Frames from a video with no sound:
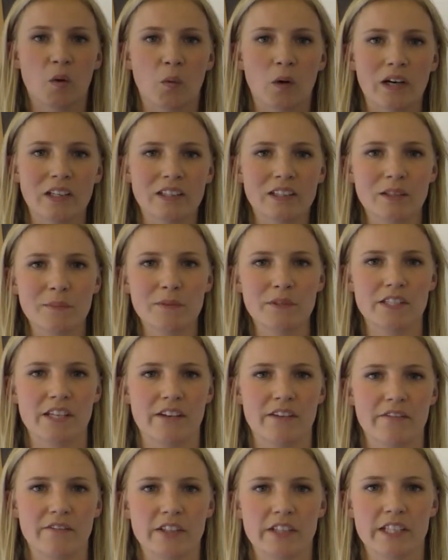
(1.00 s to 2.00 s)
Welcome to
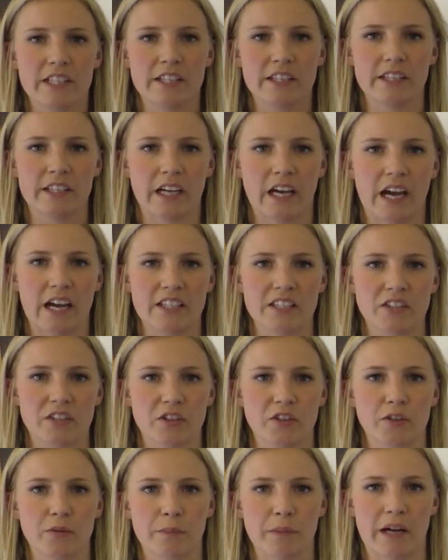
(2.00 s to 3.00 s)
Inverkeithing High
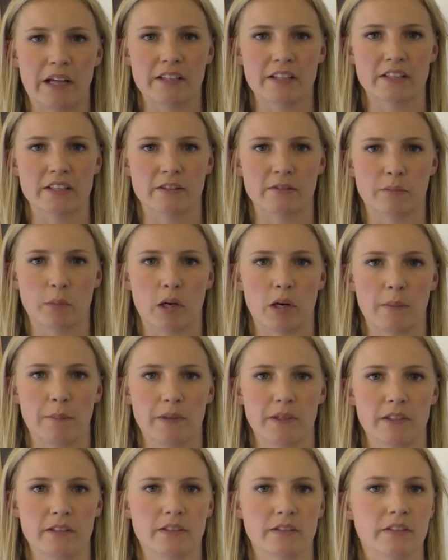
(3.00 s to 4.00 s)
School Maths
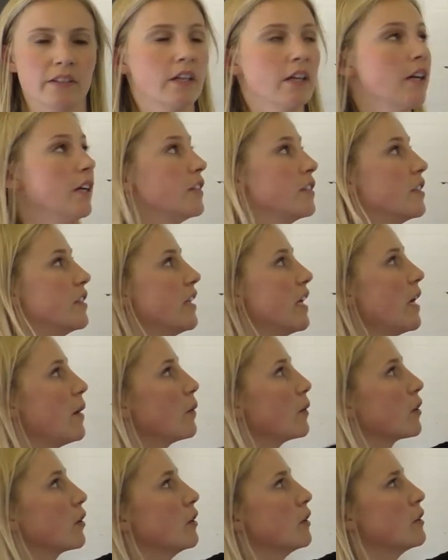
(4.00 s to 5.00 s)
Department. Today
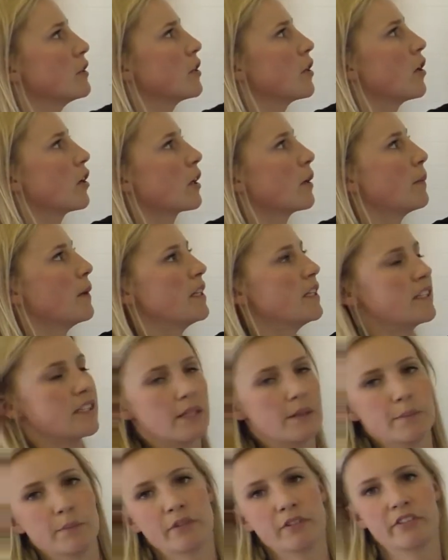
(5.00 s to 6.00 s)
we're going to talk about
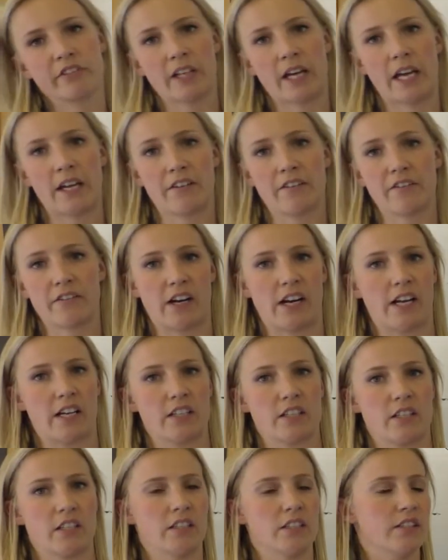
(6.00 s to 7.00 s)
simplifying
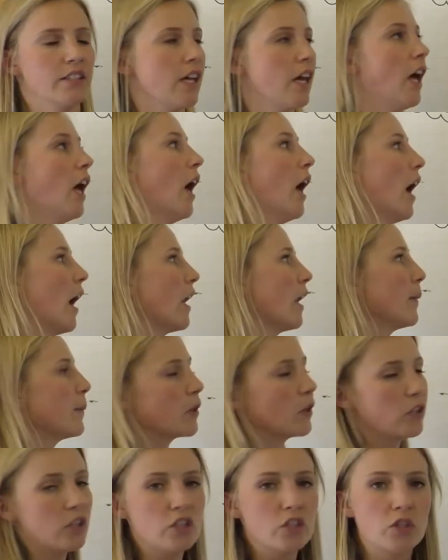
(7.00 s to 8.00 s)
fractions, and I'm
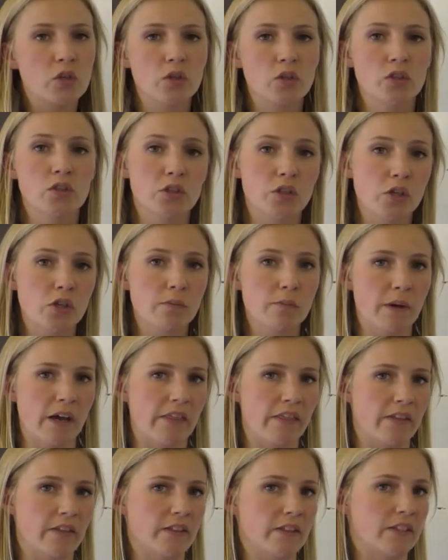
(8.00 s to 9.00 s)
going to show you two
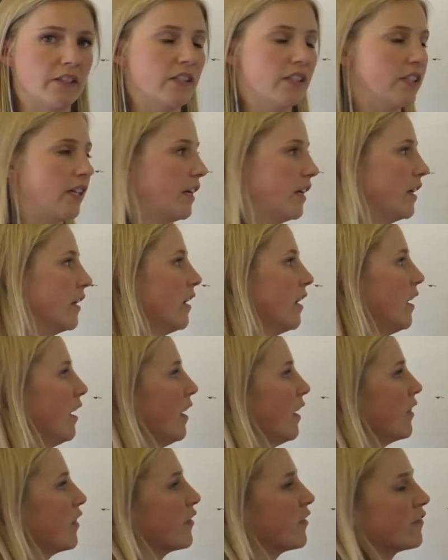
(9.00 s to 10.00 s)
methods today.
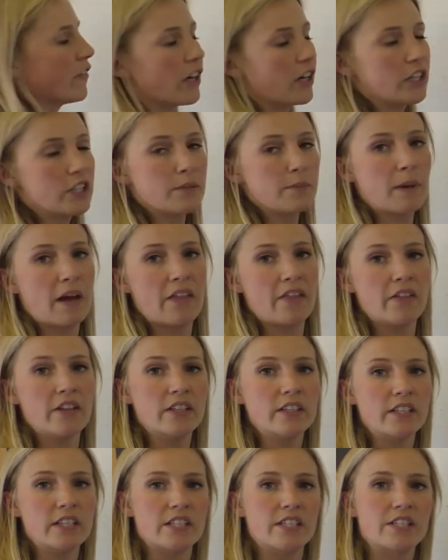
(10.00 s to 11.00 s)
The first
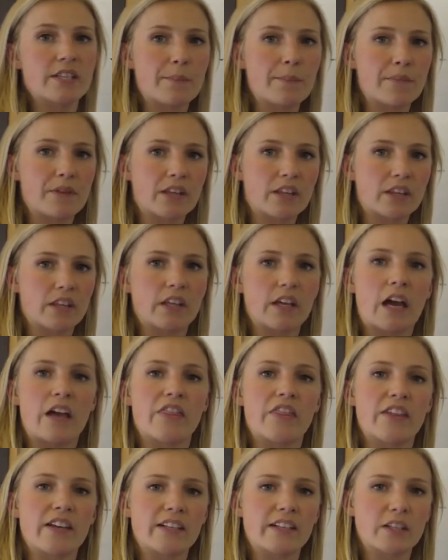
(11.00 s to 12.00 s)
method is something that I
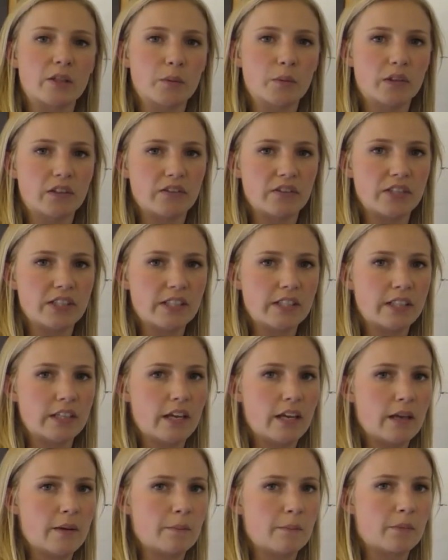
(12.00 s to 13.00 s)
think you will have seen
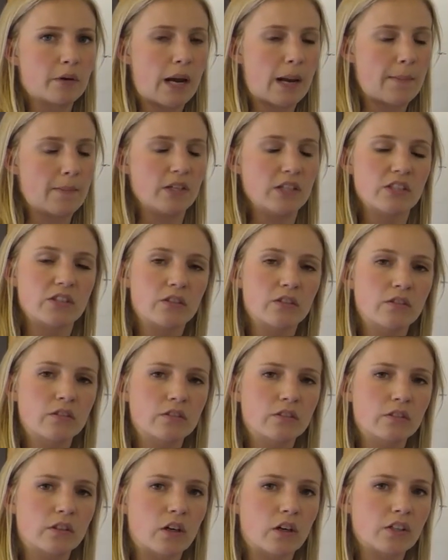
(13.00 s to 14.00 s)
in primary schools
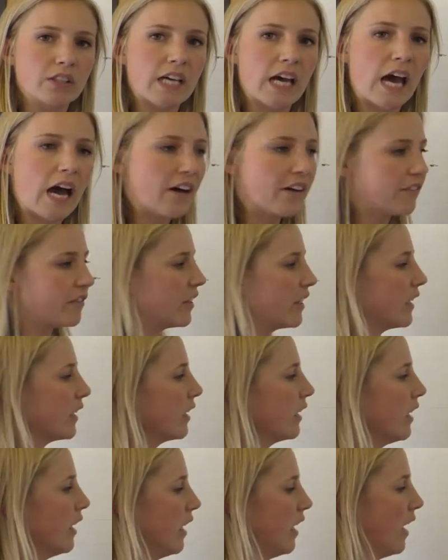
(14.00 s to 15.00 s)
called
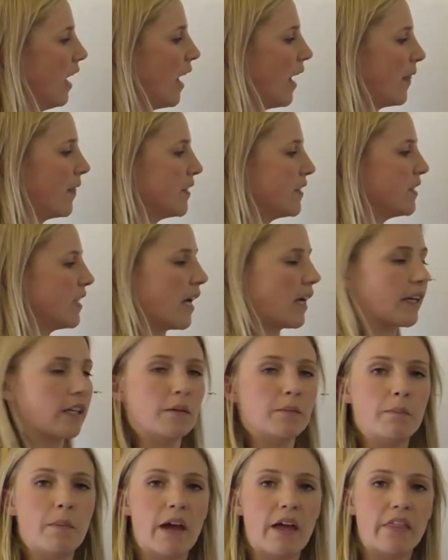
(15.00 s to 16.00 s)
halving, and the
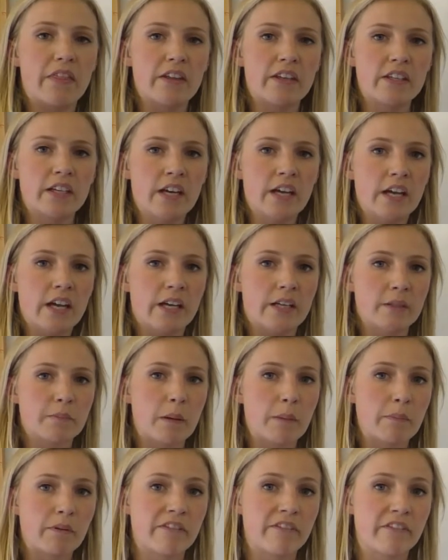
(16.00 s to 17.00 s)
second method is
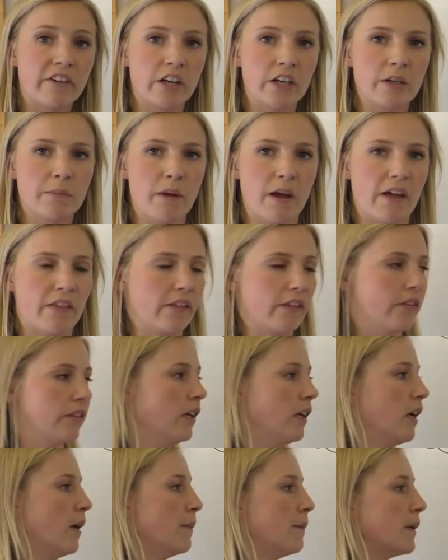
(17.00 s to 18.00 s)
my preferred method
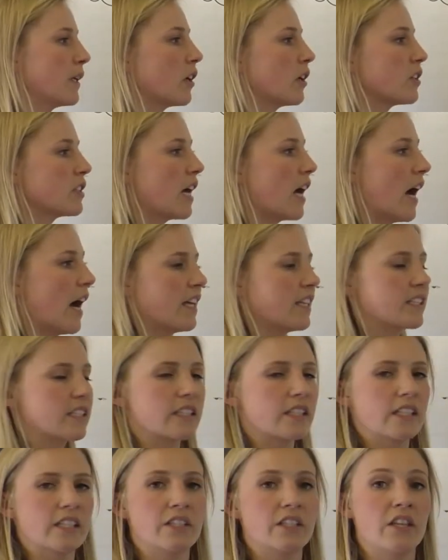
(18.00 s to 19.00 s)
because it
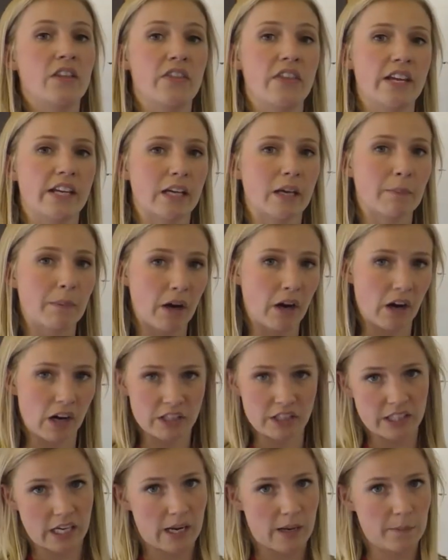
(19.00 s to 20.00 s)
asks us to think about
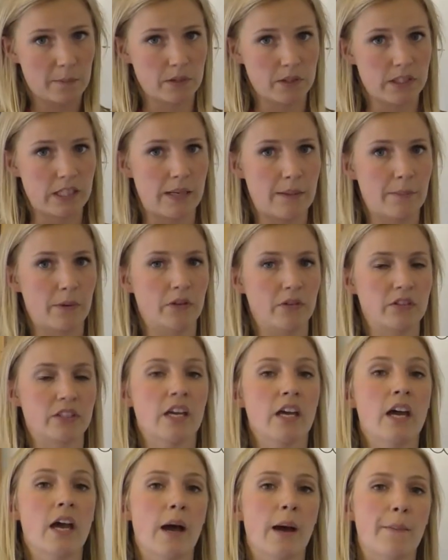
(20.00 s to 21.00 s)
our times tables
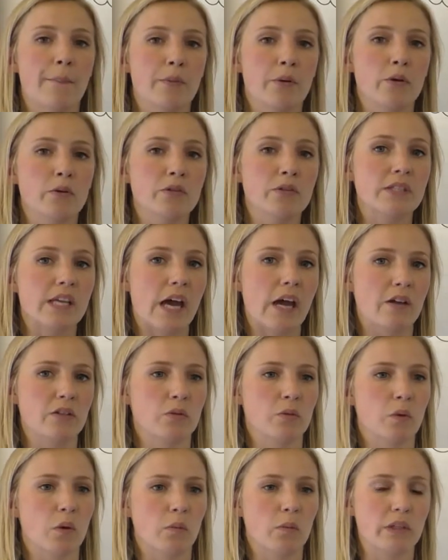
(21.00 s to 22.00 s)
and pulls out
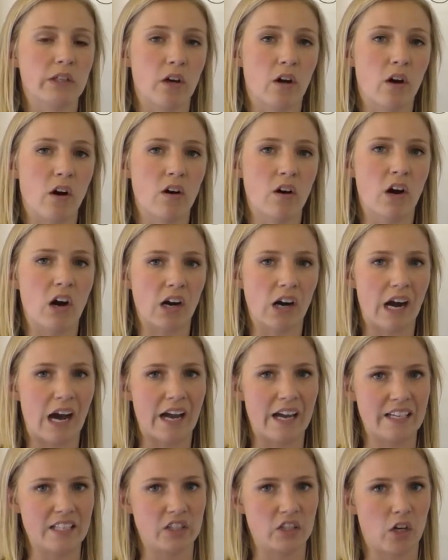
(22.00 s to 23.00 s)
what we call our
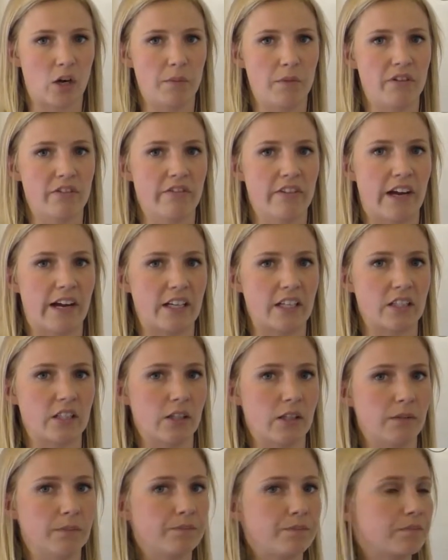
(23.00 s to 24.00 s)
highest common factor.